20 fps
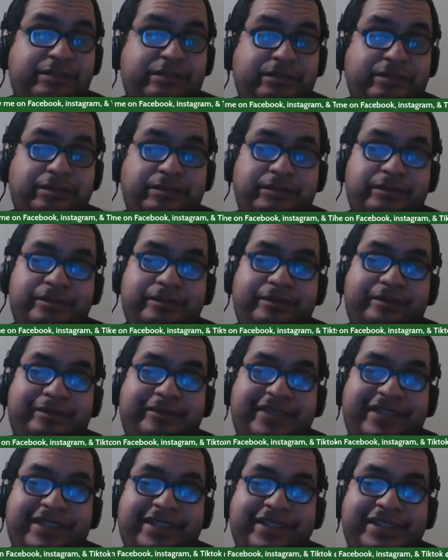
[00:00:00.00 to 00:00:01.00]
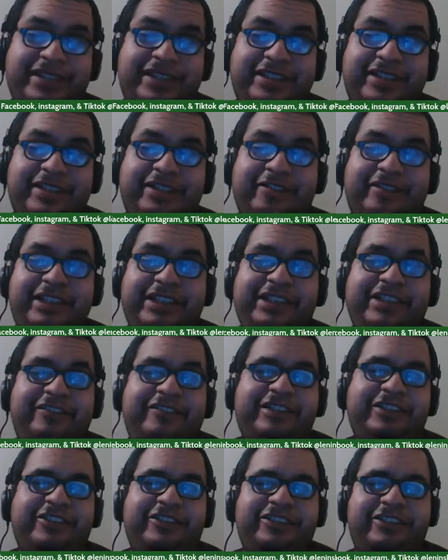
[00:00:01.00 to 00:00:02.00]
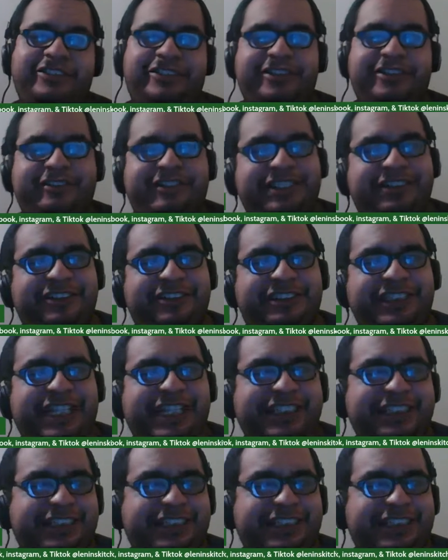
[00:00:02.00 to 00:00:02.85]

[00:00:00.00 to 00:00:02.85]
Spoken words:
recent winter storm here in Texas was another way